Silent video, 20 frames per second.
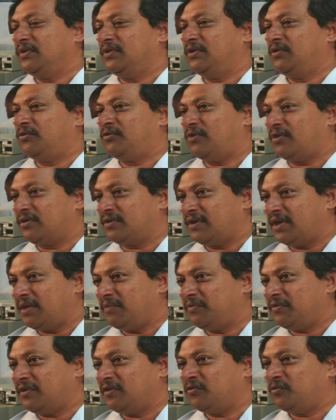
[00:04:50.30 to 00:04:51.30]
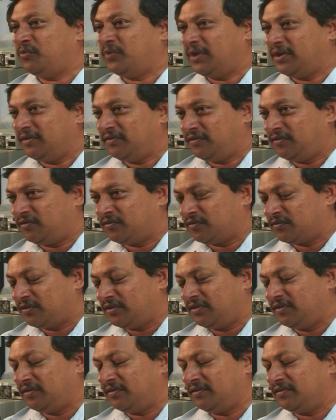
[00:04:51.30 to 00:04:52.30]
The rock types as well as
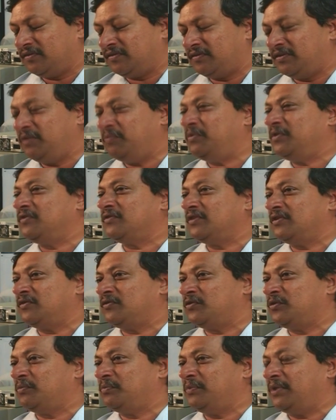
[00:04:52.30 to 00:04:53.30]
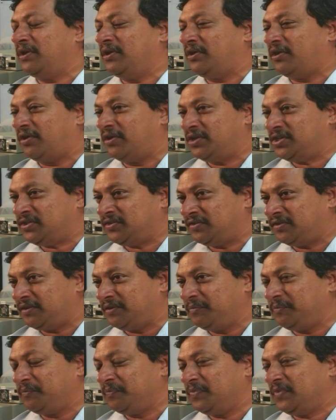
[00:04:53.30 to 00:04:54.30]
the steepness of the slope encourages it.
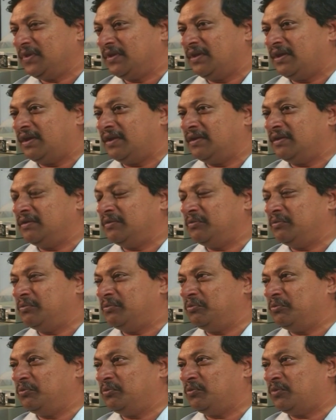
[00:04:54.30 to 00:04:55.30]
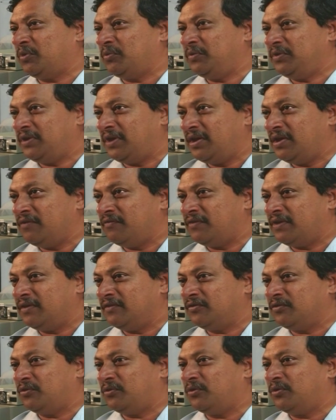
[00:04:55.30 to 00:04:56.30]
And what we tend to find
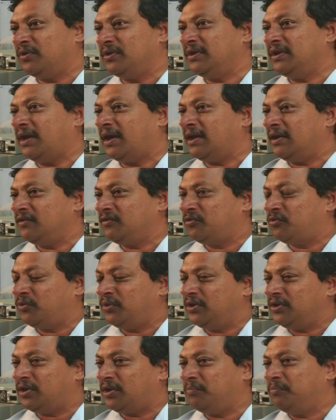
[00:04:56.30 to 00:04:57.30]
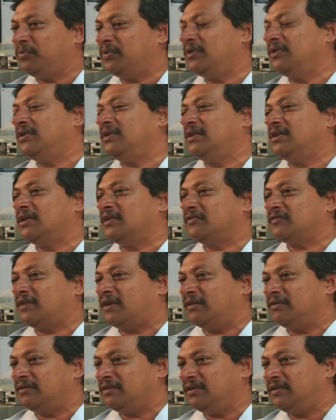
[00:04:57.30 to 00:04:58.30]
is that all the islands going up into the Lesser
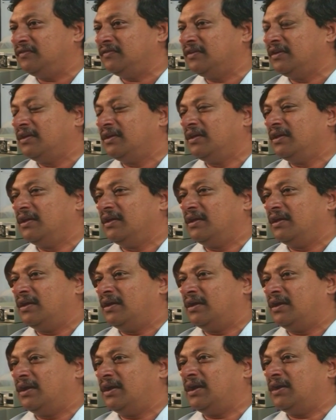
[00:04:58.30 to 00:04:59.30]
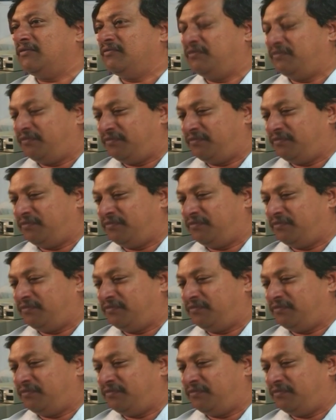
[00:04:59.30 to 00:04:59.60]
Antilles have